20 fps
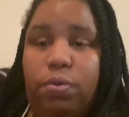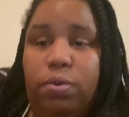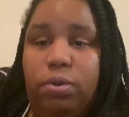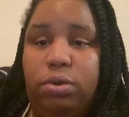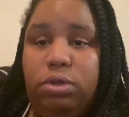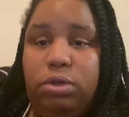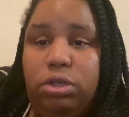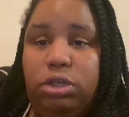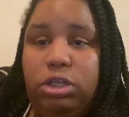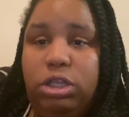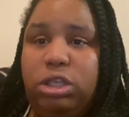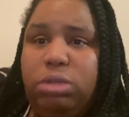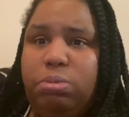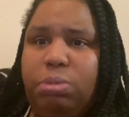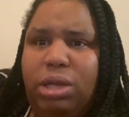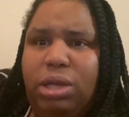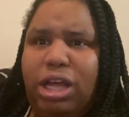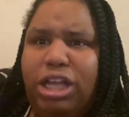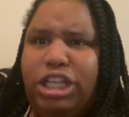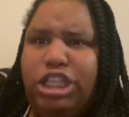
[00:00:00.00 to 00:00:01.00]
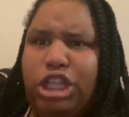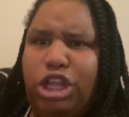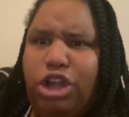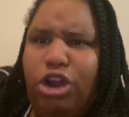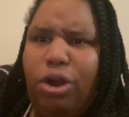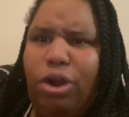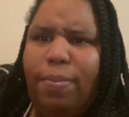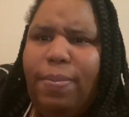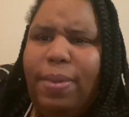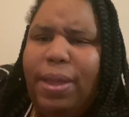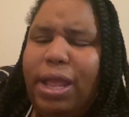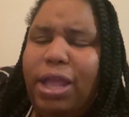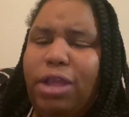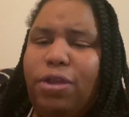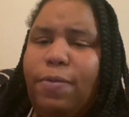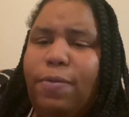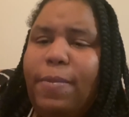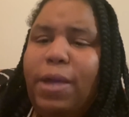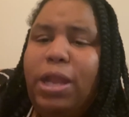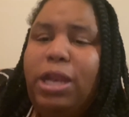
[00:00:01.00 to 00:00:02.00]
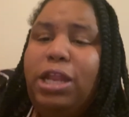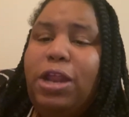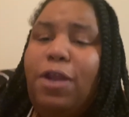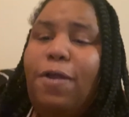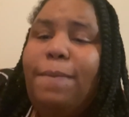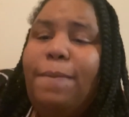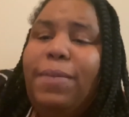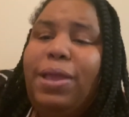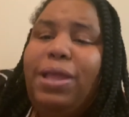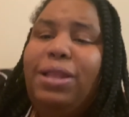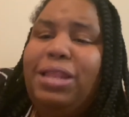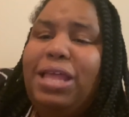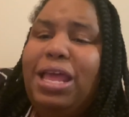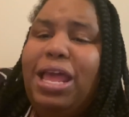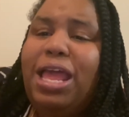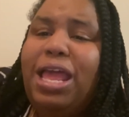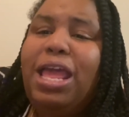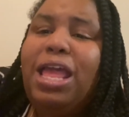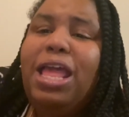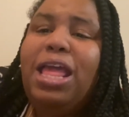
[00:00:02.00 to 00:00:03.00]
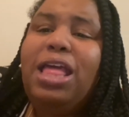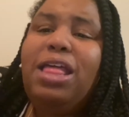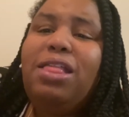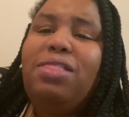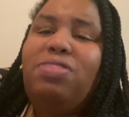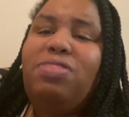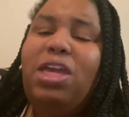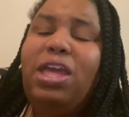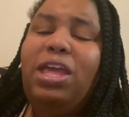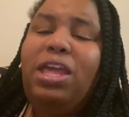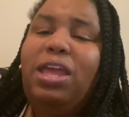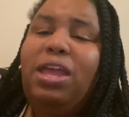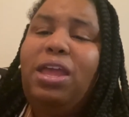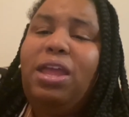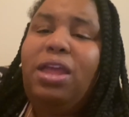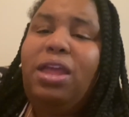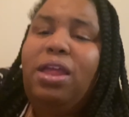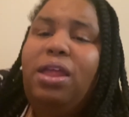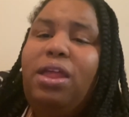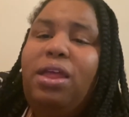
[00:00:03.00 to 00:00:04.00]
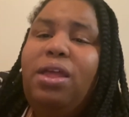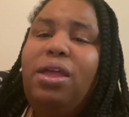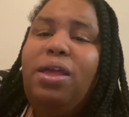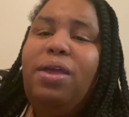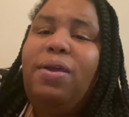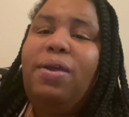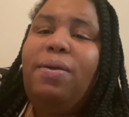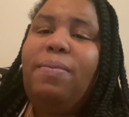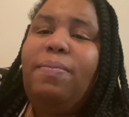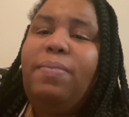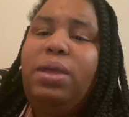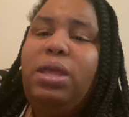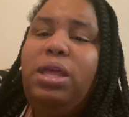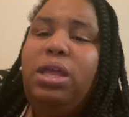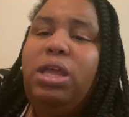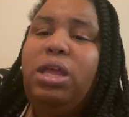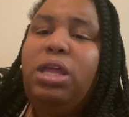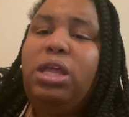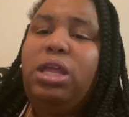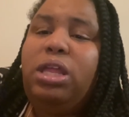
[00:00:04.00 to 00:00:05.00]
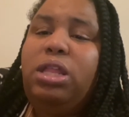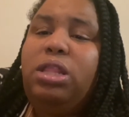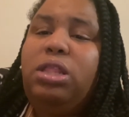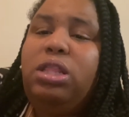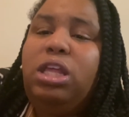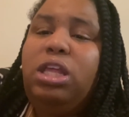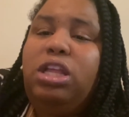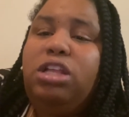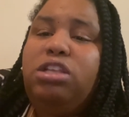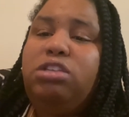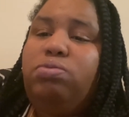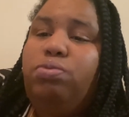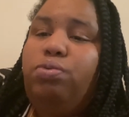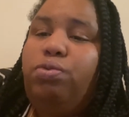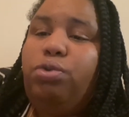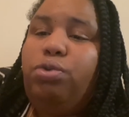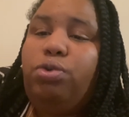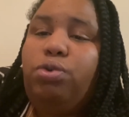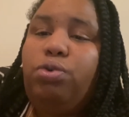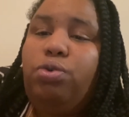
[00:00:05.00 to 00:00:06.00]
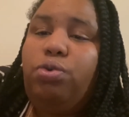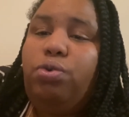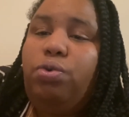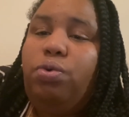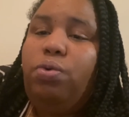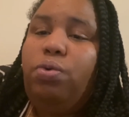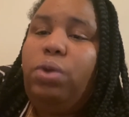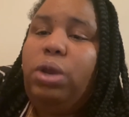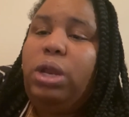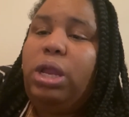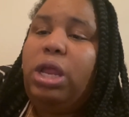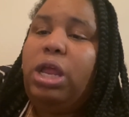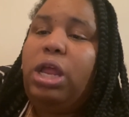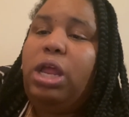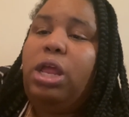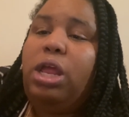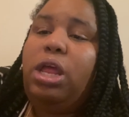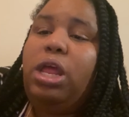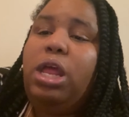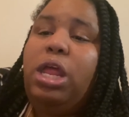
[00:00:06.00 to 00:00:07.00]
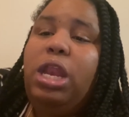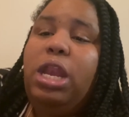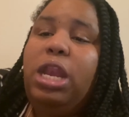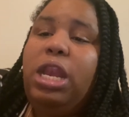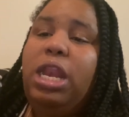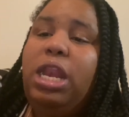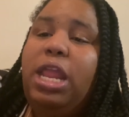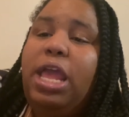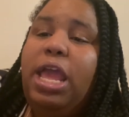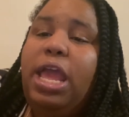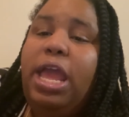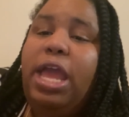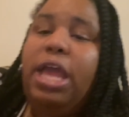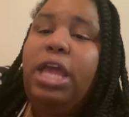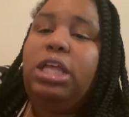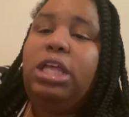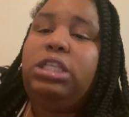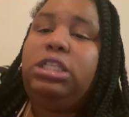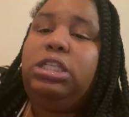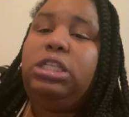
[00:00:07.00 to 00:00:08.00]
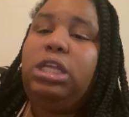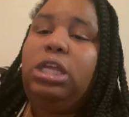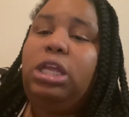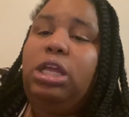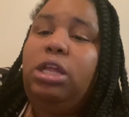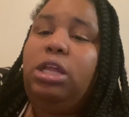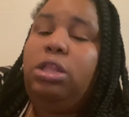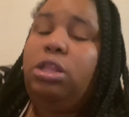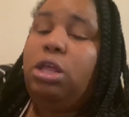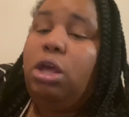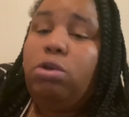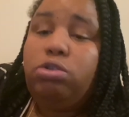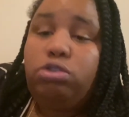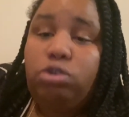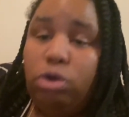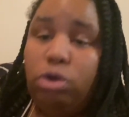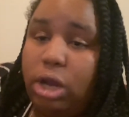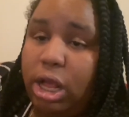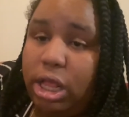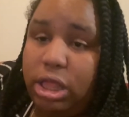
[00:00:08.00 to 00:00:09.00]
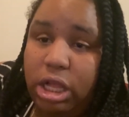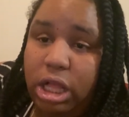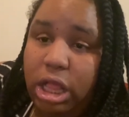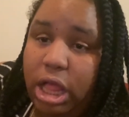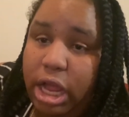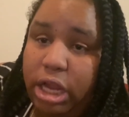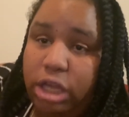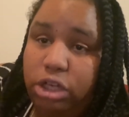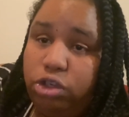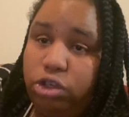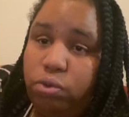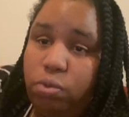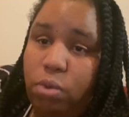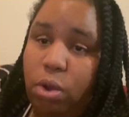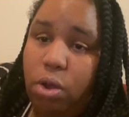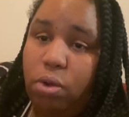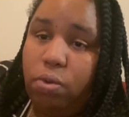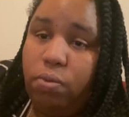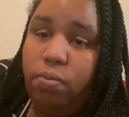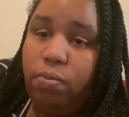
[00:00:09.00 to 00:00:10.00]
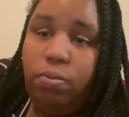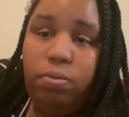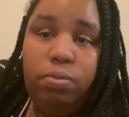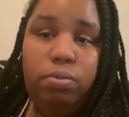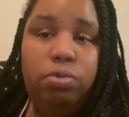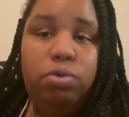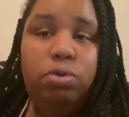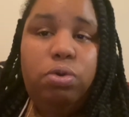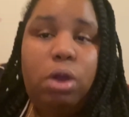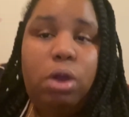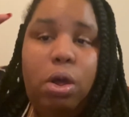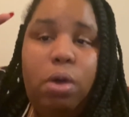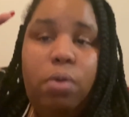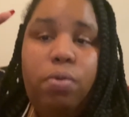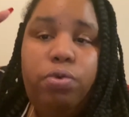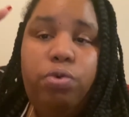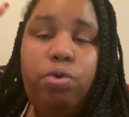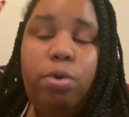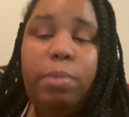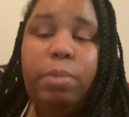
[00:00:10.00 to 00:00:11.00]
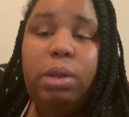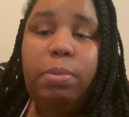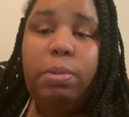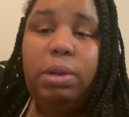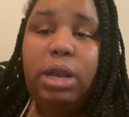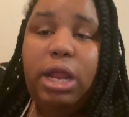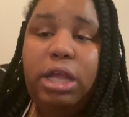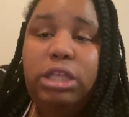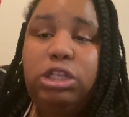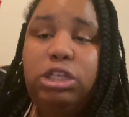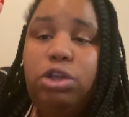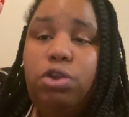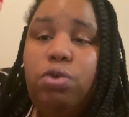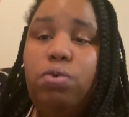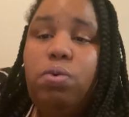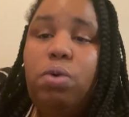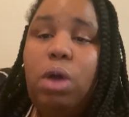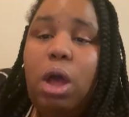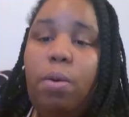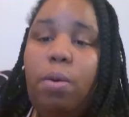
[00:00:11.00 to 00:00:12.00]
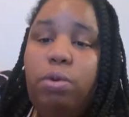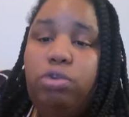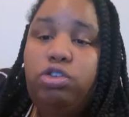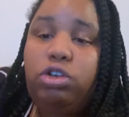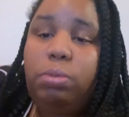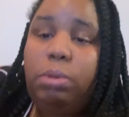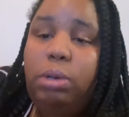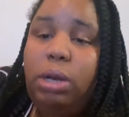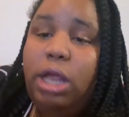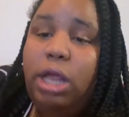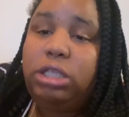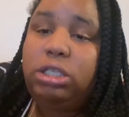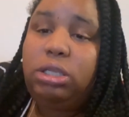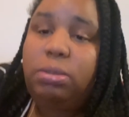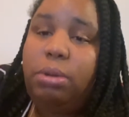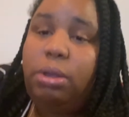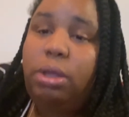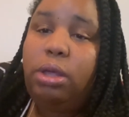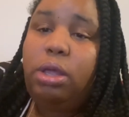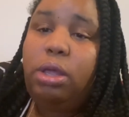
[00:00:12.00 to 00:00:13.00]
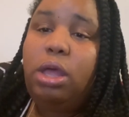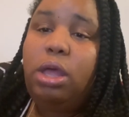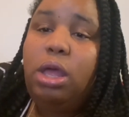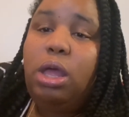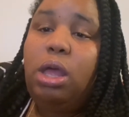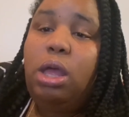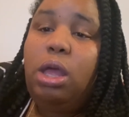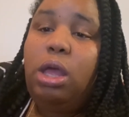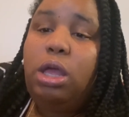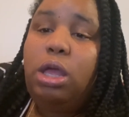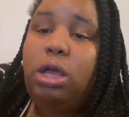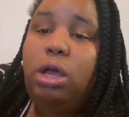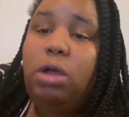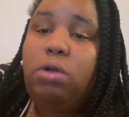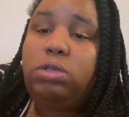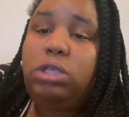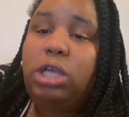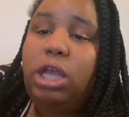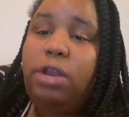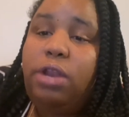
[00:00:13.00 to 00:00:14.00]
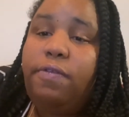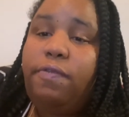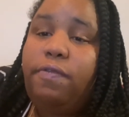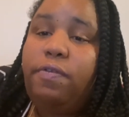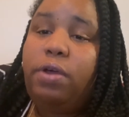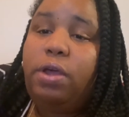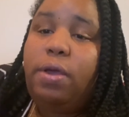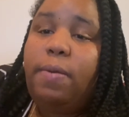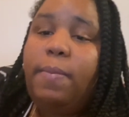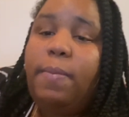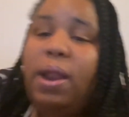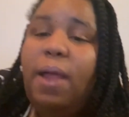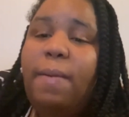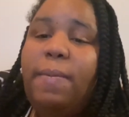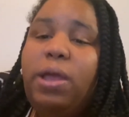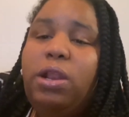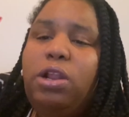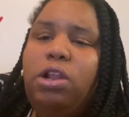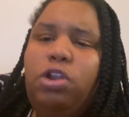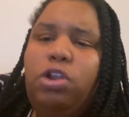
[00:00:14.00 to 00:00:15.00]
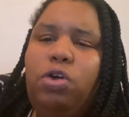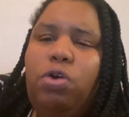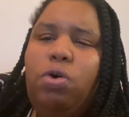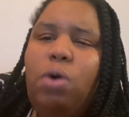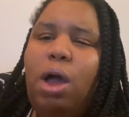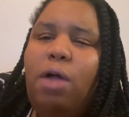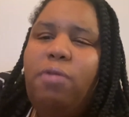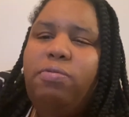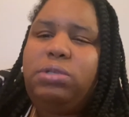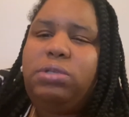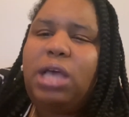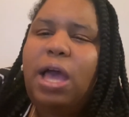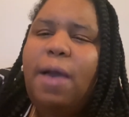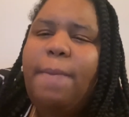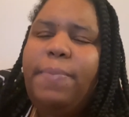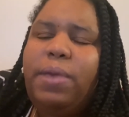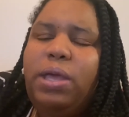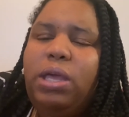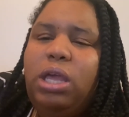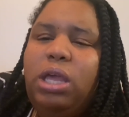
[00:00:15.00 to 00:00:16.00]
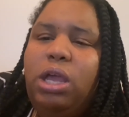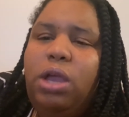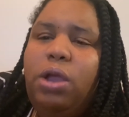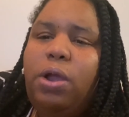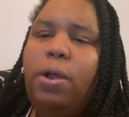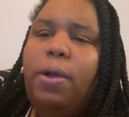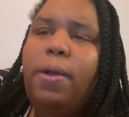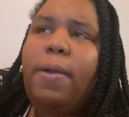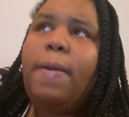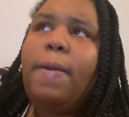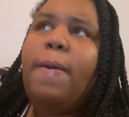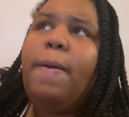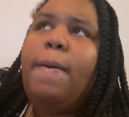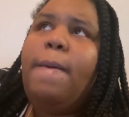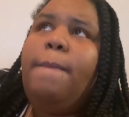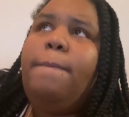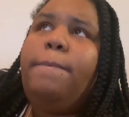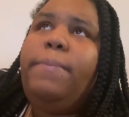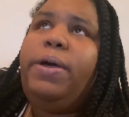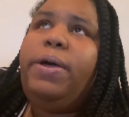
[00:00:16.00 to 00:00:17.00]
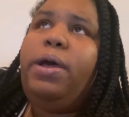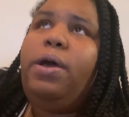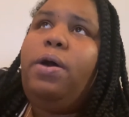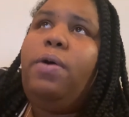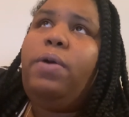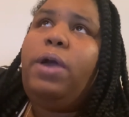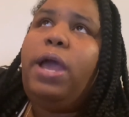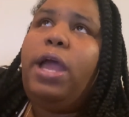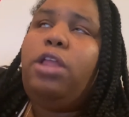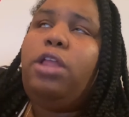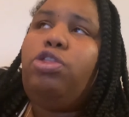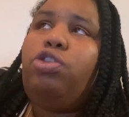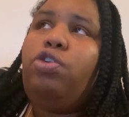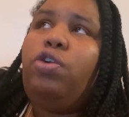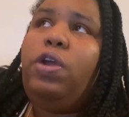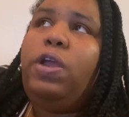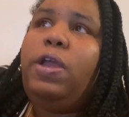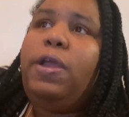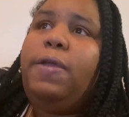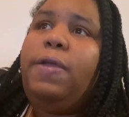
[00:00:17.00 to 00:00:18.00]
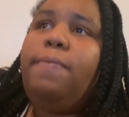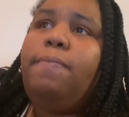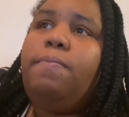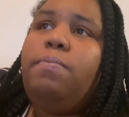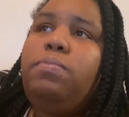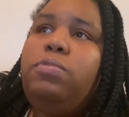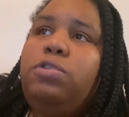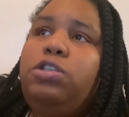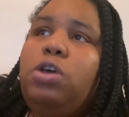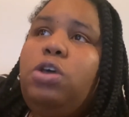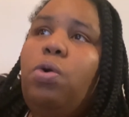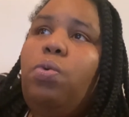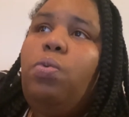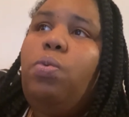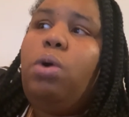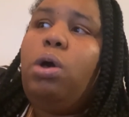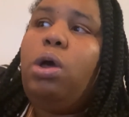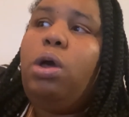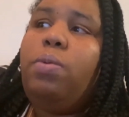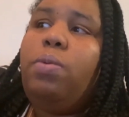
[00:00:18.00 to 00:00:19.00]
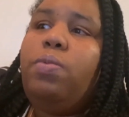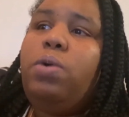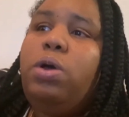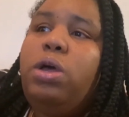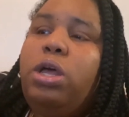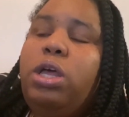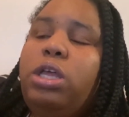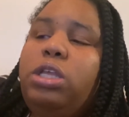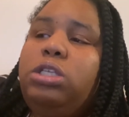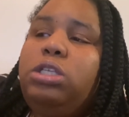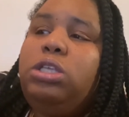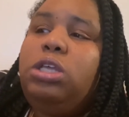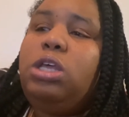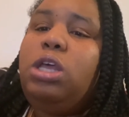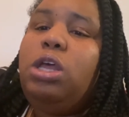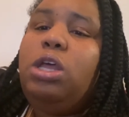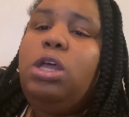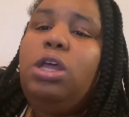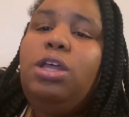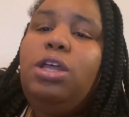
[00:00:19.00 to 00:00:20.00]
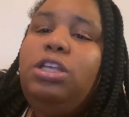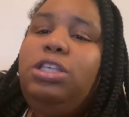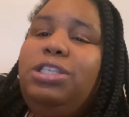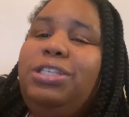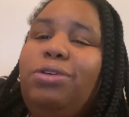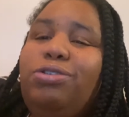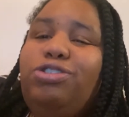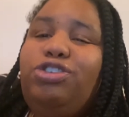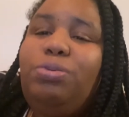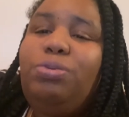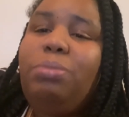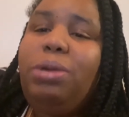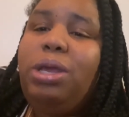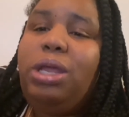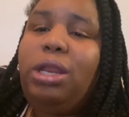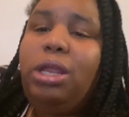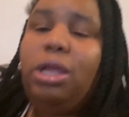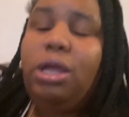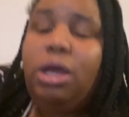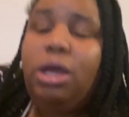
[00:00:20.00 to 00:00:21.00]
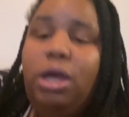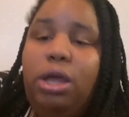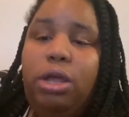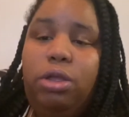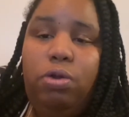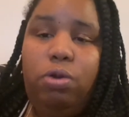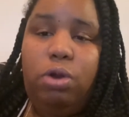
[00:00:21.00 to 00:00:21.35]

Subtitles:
Just because they're paying you money, that don't mean that they can be these rude and nasty. Those are not the clients you want. You want me to be nice to you, I want you to be nice to me. It goes hand in foot. But I'm getting a little off topic here. But okay, 3. So 1 was social media.